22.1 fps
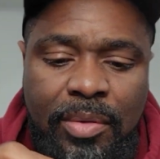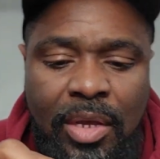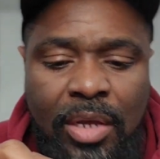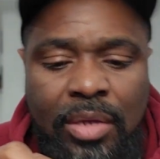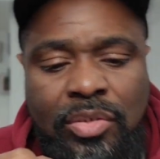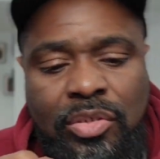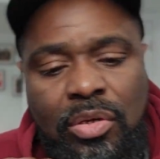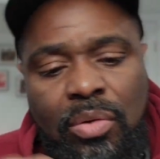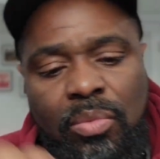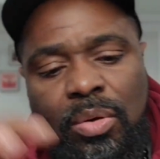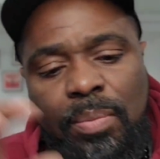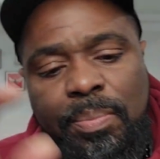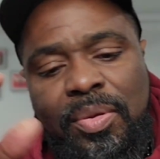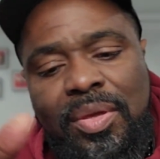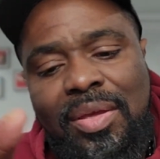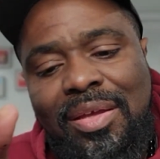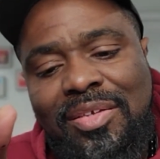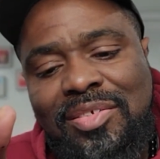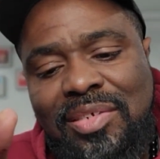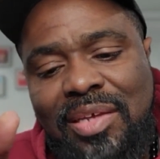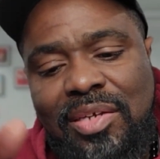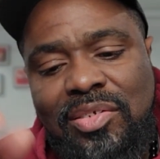So when
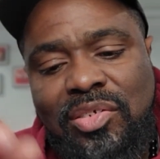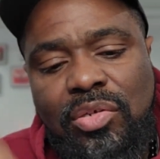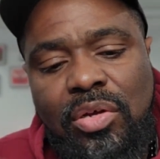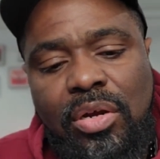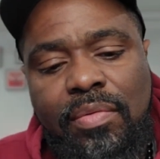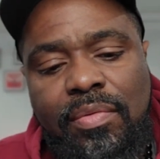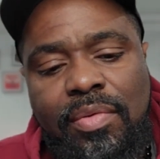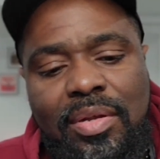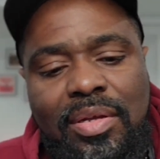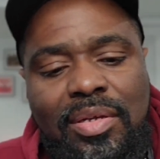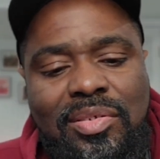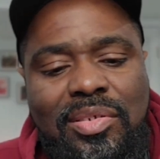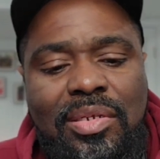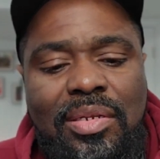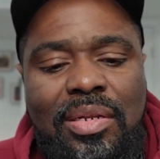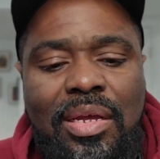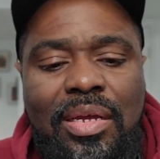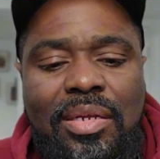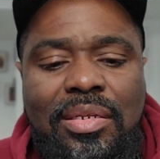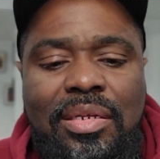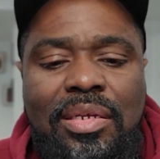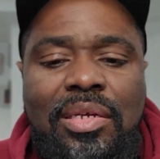PSA started releasing
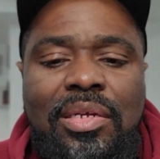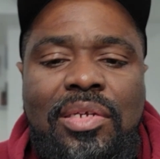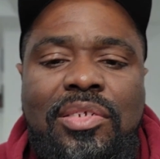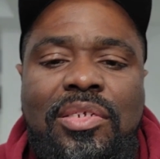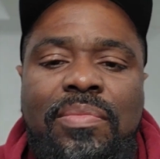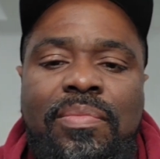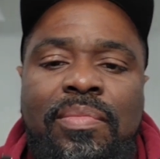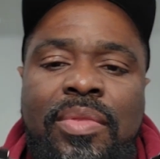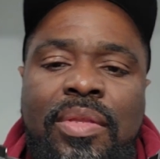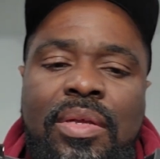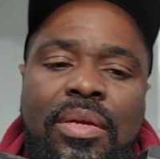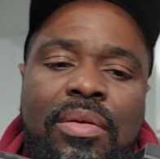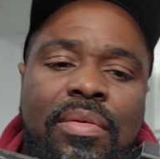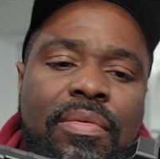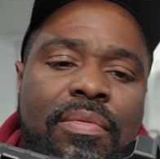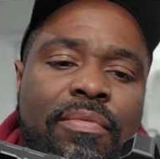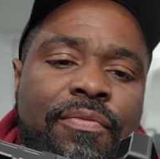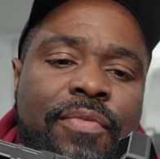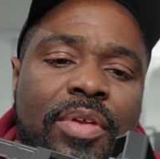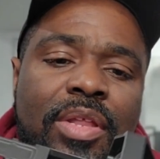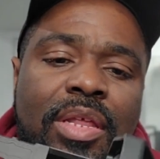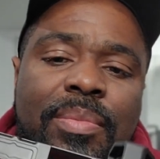like these
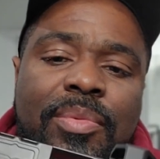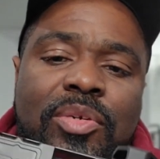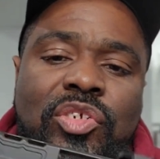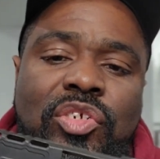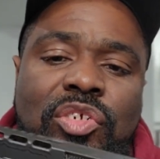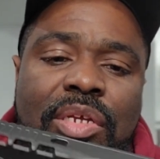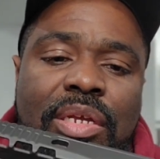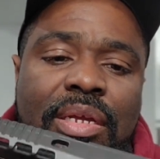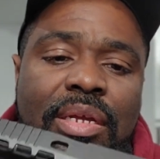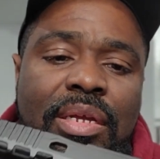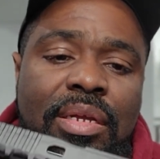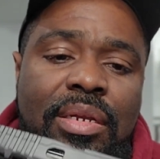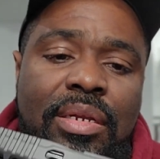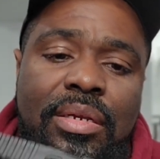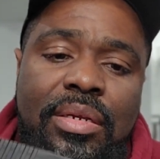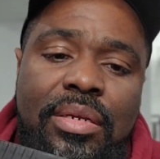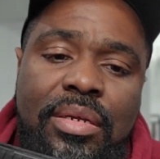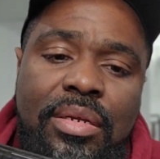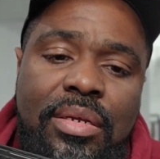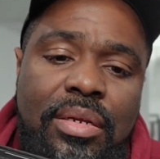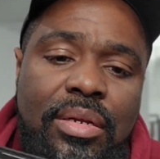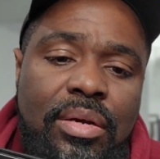fully
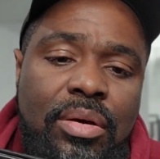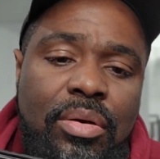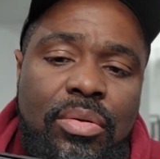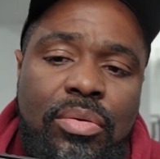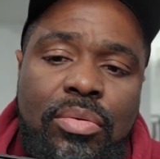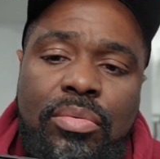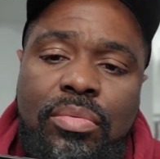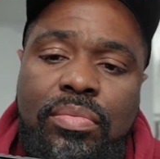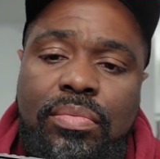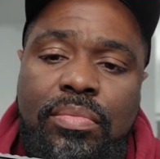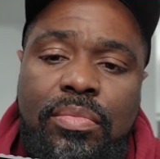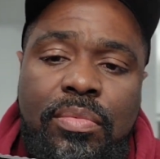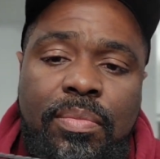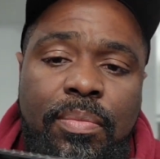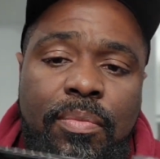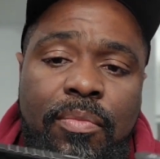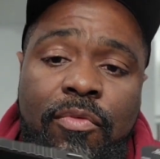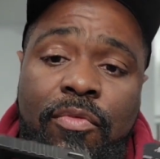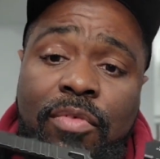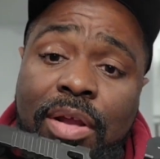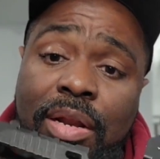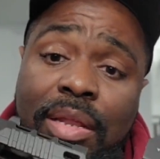machined,
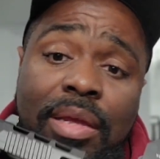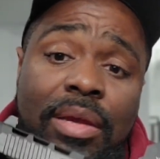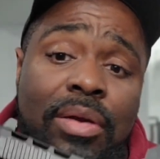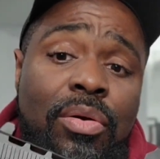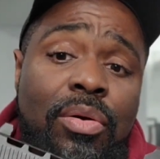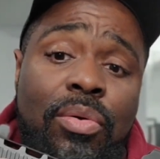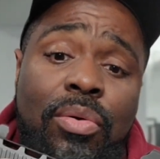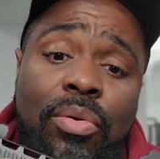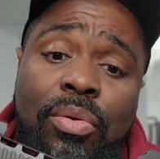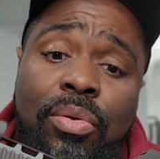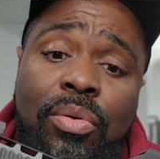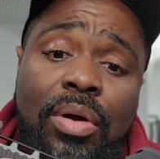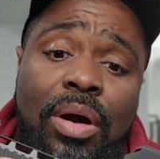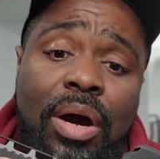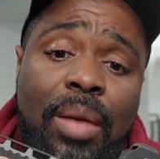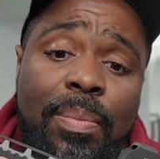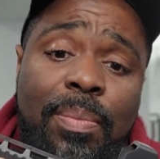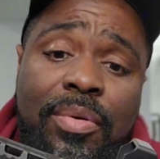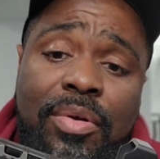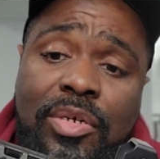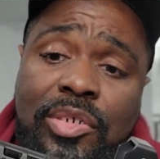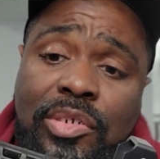really cool
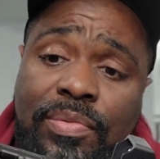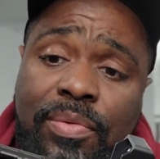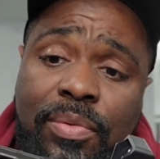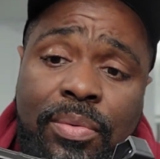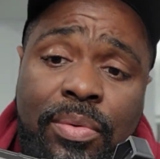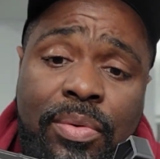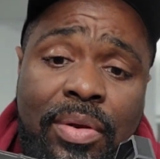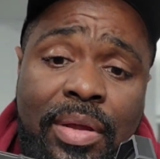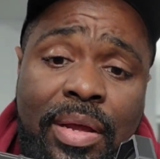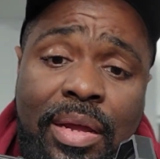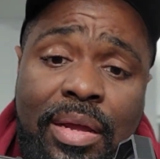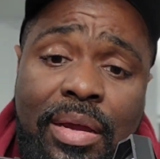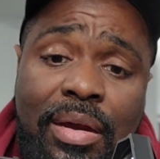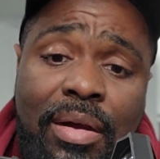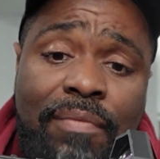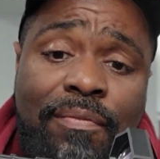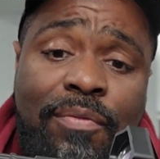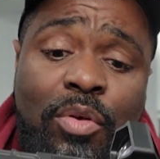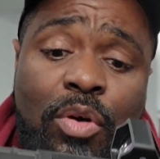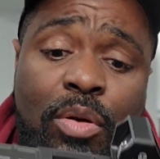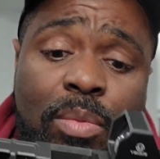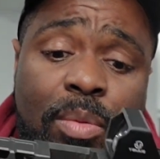uppers for like
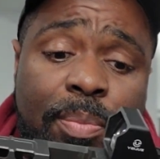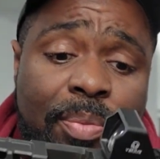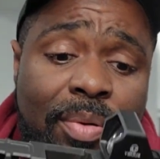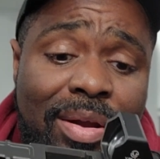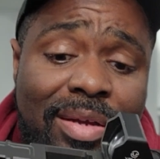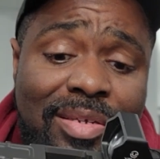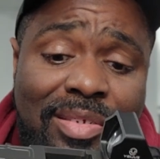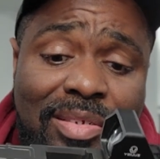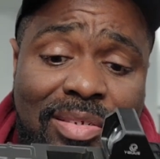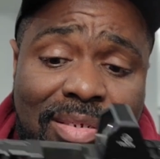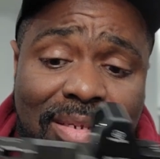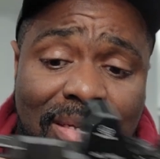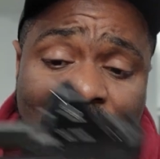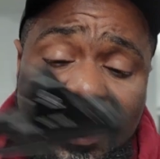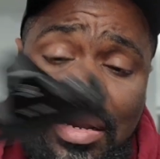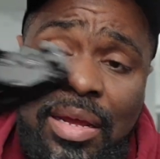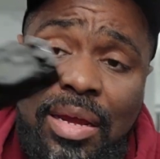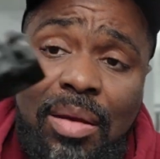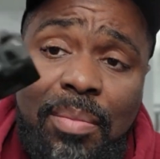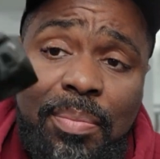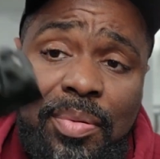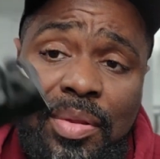affordable prices, and they're
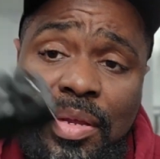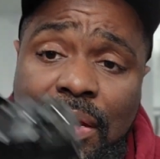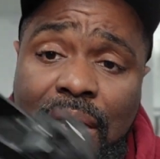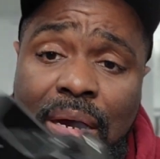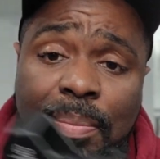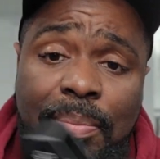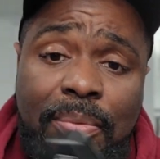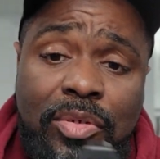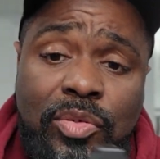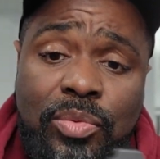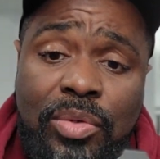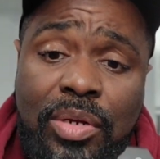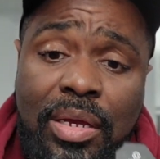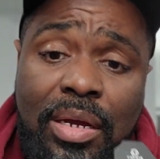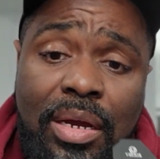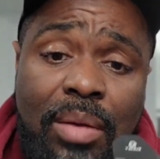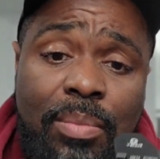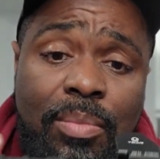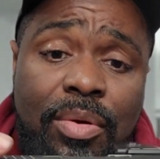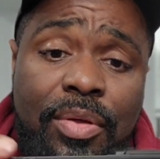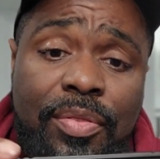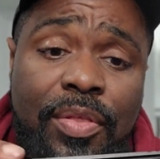like complete uppers where they
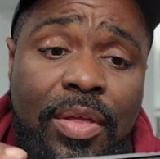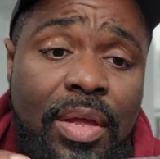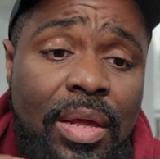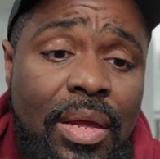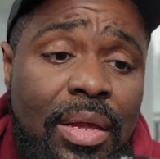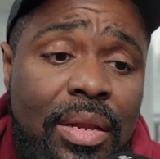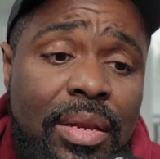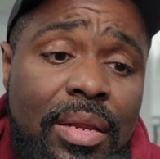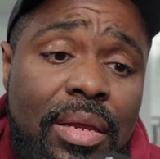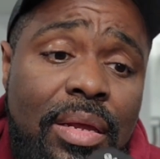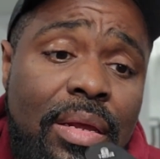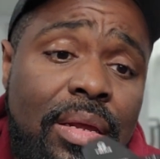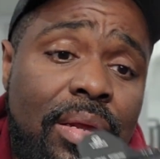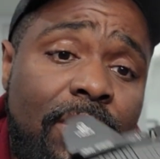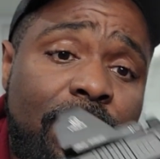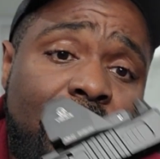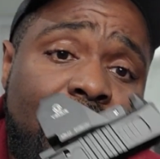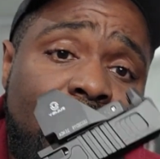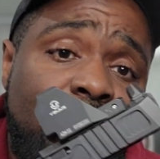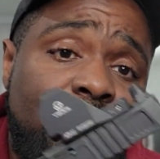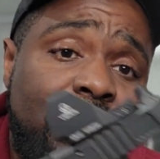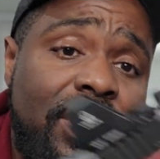come with the
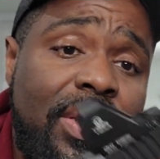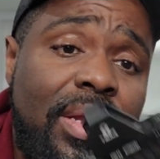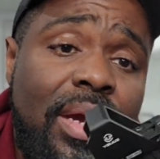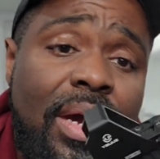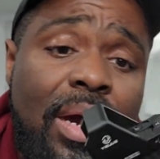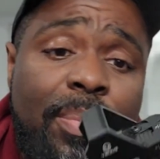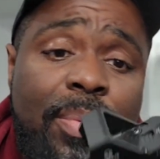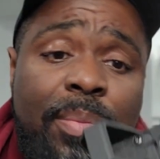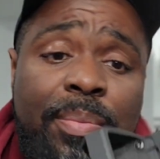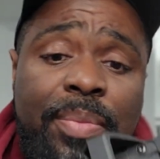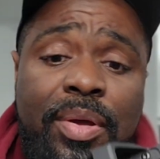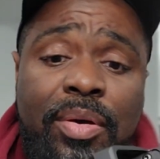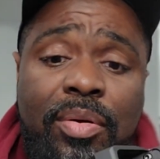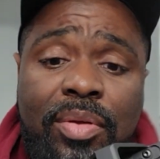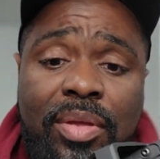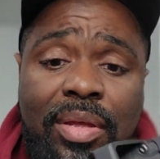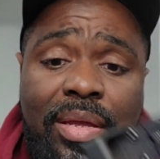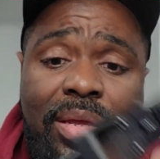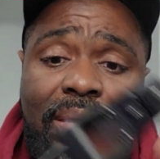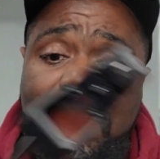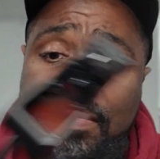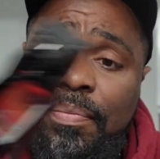complete upper build
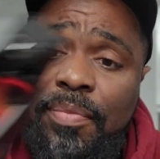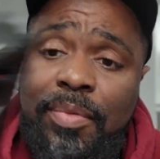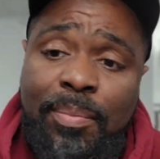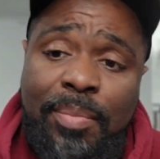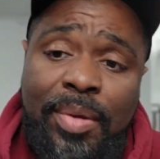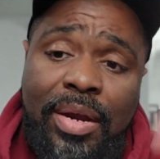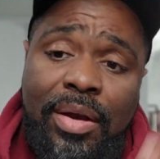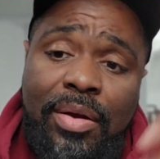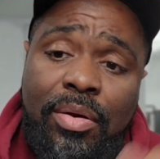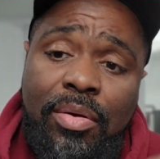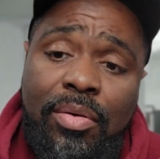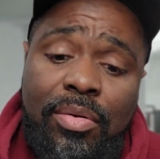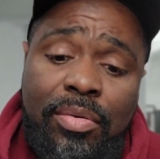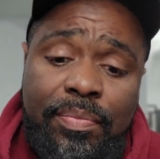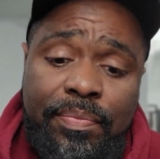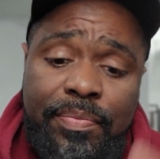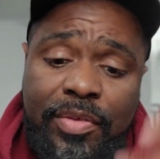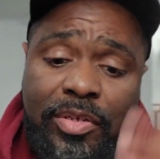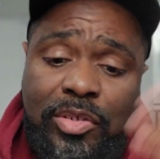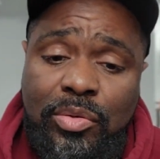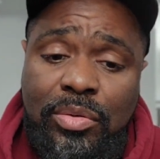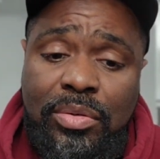kit, the barrel.
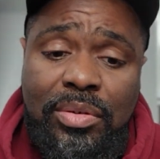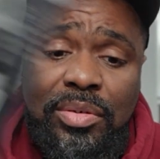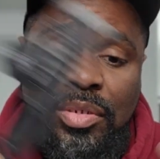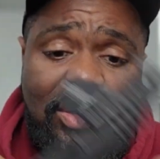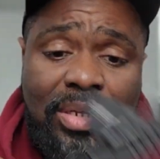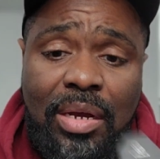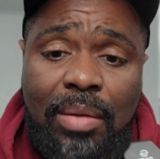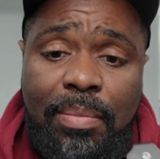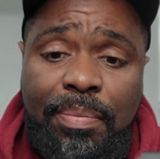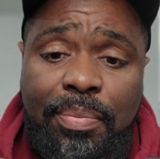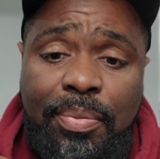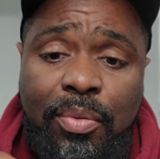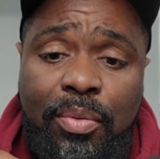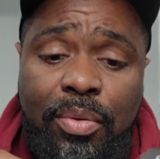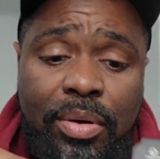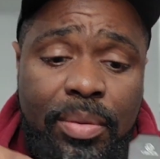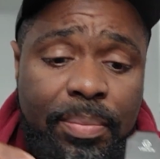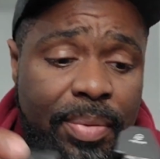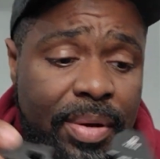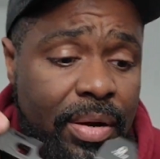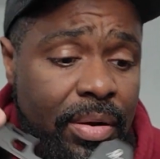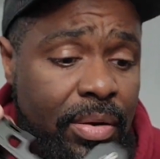This one's got
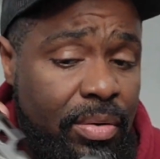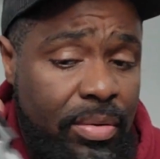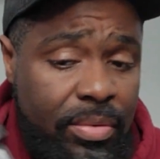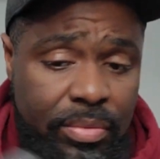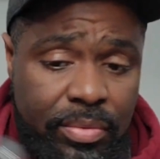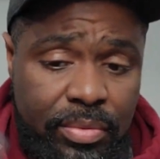ported barrel.